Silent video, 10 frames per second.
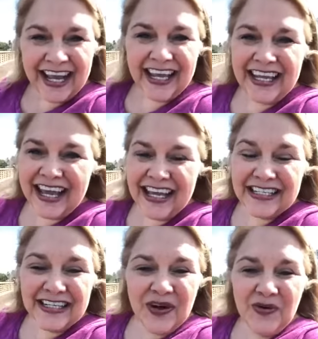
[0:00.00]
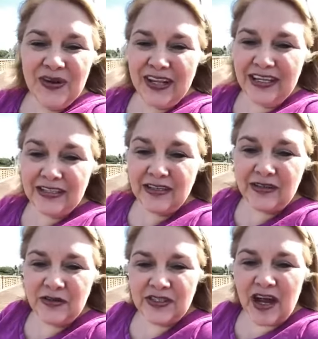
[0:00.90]
Yes, no one likes to
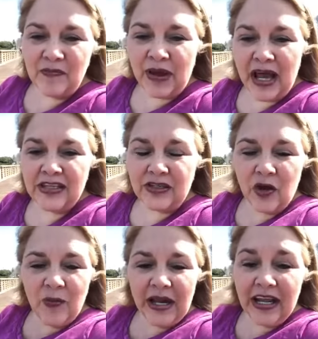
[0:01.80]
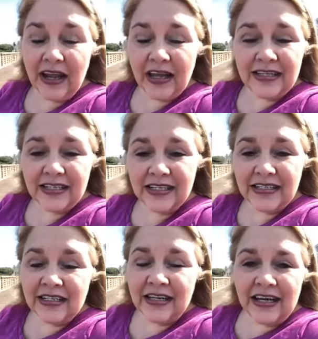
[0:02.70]
do stop-bys. Nobody likes it.